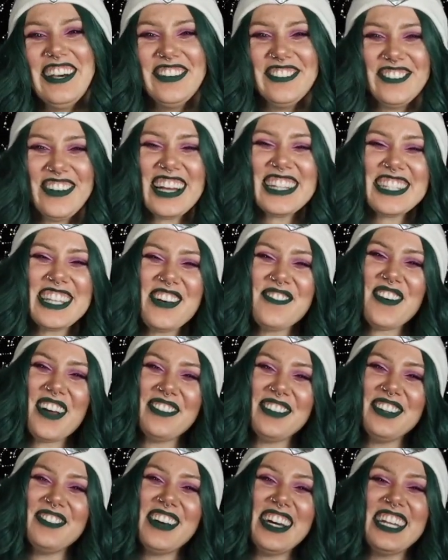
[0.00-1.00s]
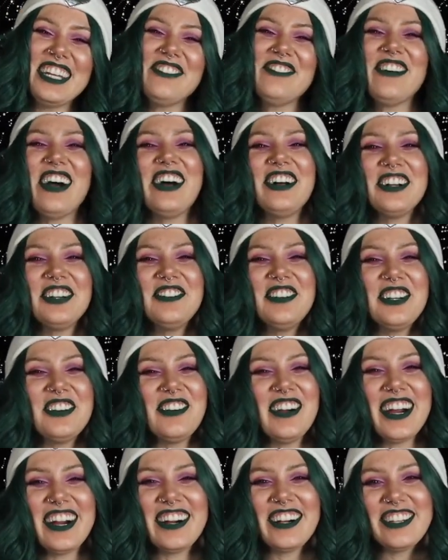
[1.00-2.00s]
What's up, everybody? Welcome to
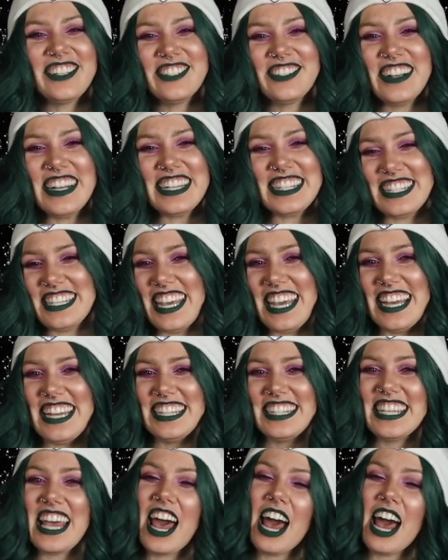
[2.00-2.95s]
Queer Girl Straight Skates.